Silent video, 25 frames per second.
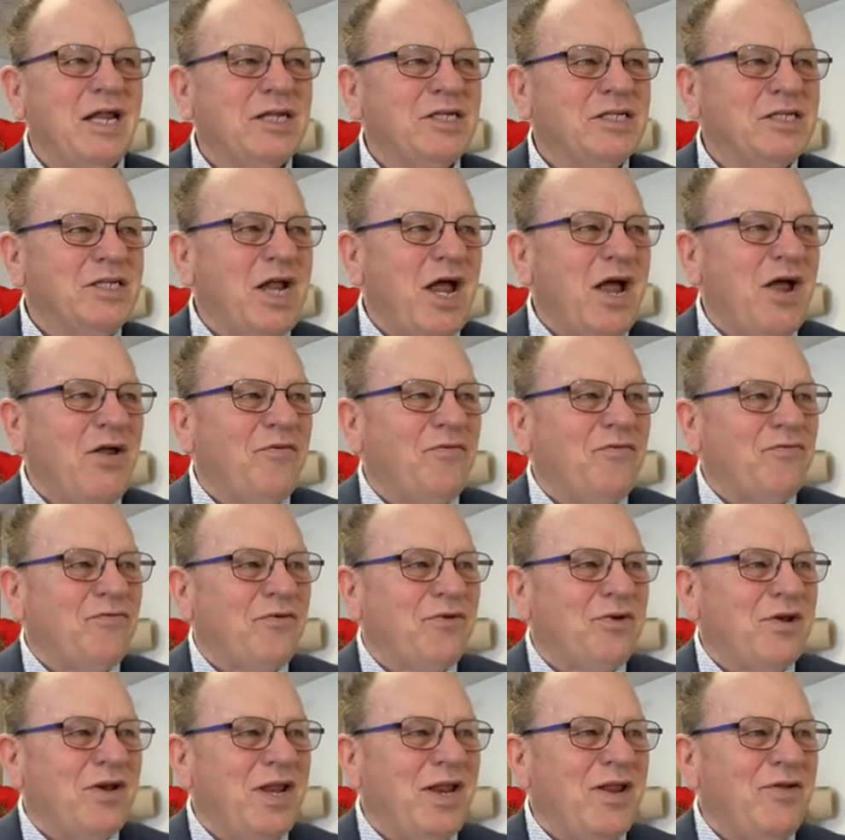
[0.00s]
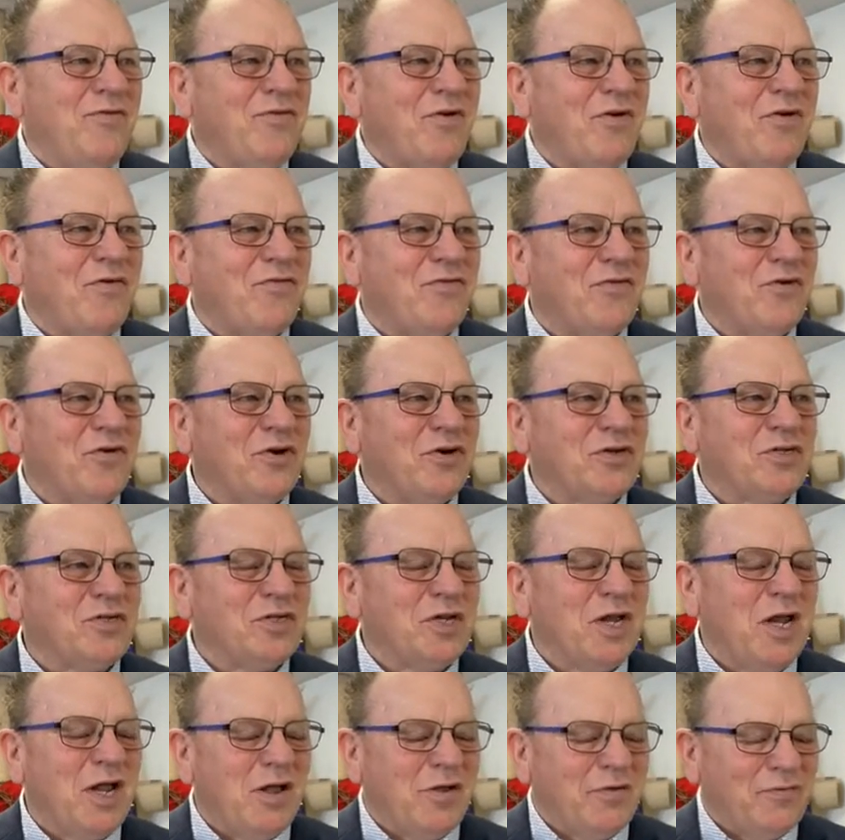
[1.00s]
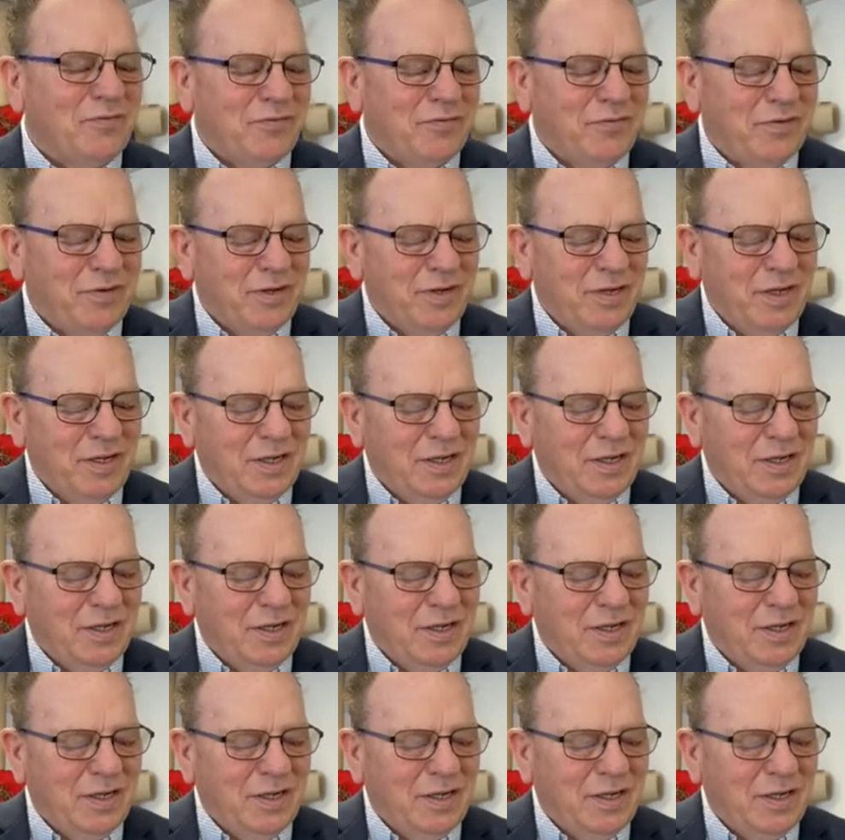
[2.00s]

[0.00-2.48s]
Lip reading: Let's not leave our first love.